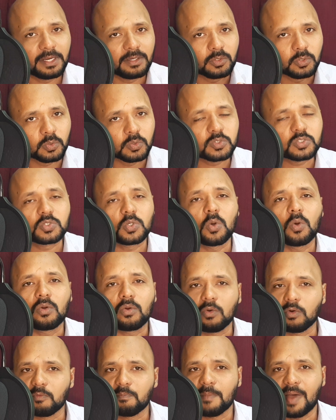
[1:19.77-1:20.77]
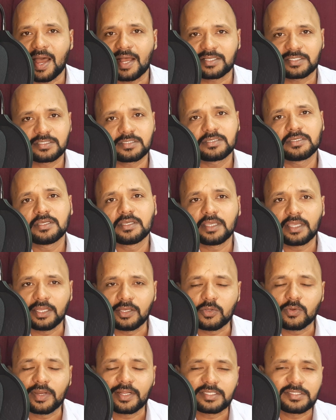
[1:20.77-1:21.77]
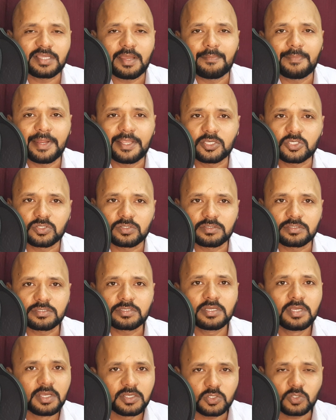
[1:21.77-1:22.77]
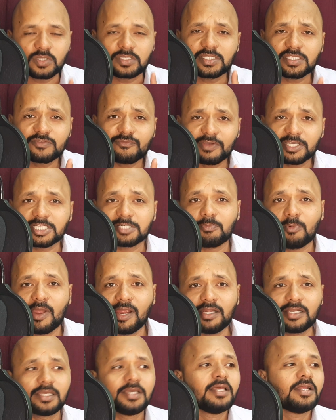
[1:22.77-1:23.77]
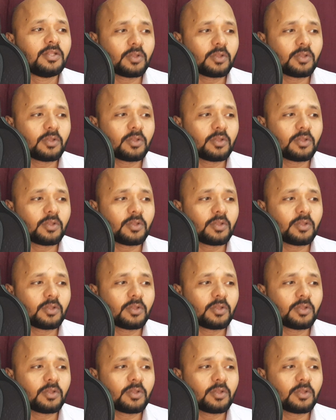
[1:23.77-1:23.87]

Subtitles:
to score good marks in your examinations. So this is first point.